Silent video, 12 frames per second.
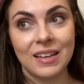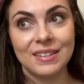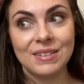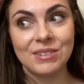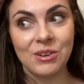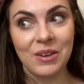
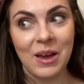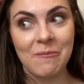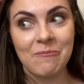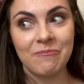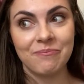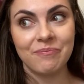So yeah,
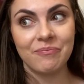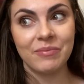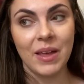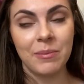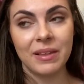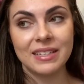
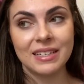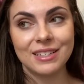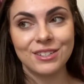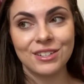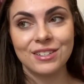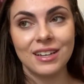that place is
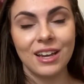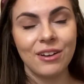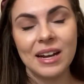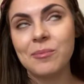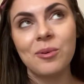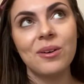just
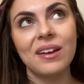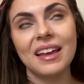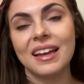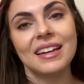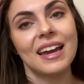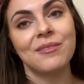incredible,
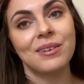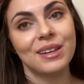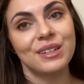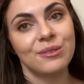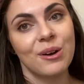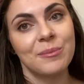and I really
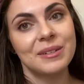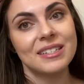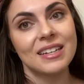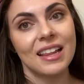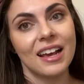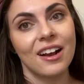do hope to
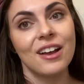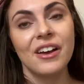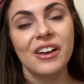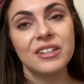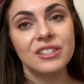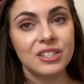stay there
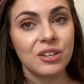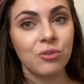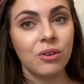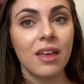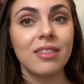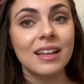
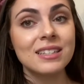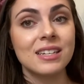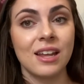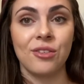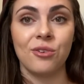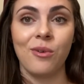soon. That's
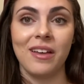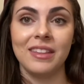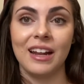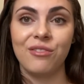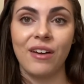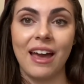another one
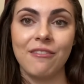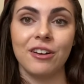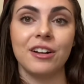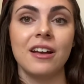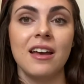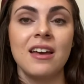that if I
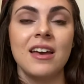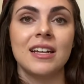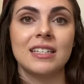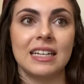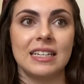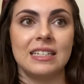ever
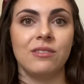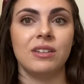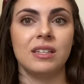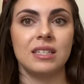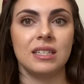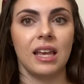did
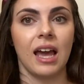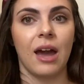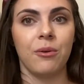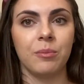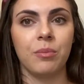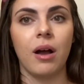DVC, I
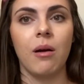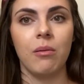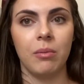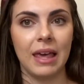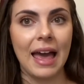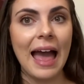would
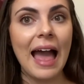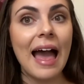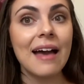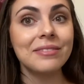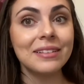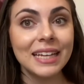probably
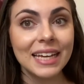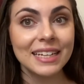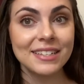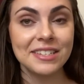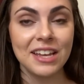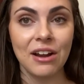heavily
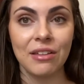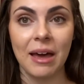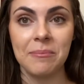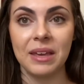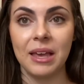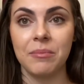consider
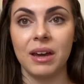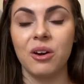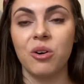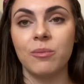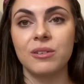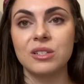that being my
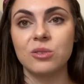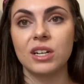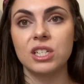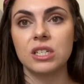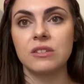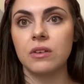home
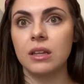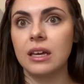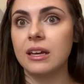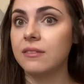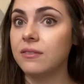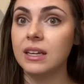resort just for the
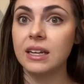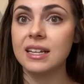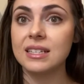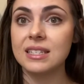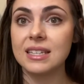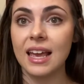
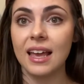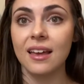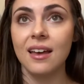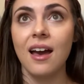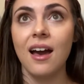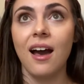convenience sake
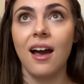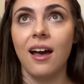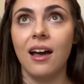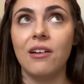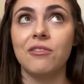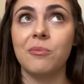
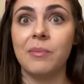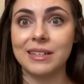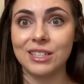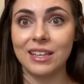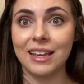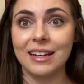of
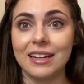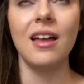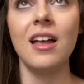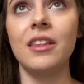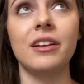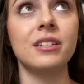Magic Kingdom.
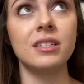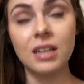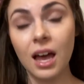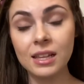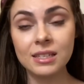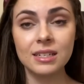There's
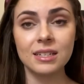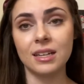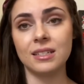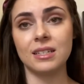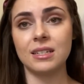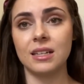tons and
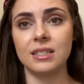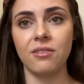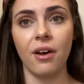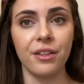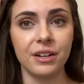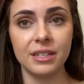tons of
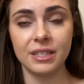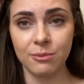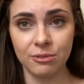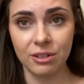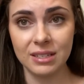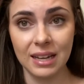other Disney
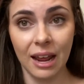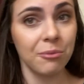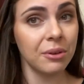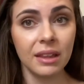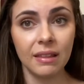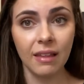resorts that I
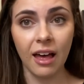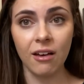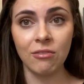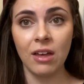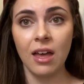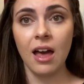really
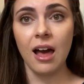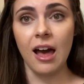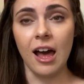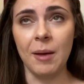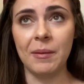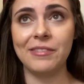love.
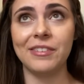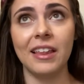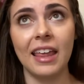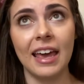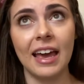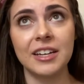I feel
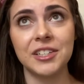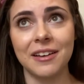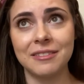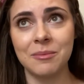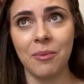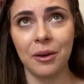like I should have
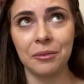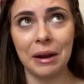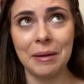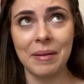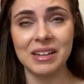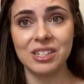some
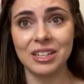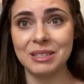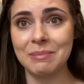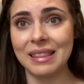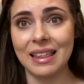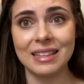honorary mentions,
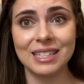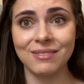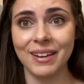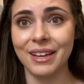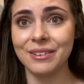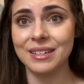but then this
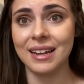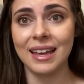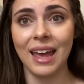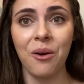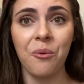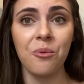video is gonna
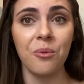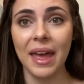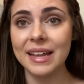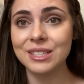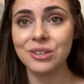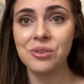get
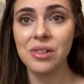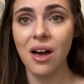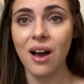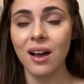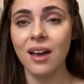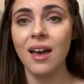way too
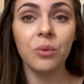long.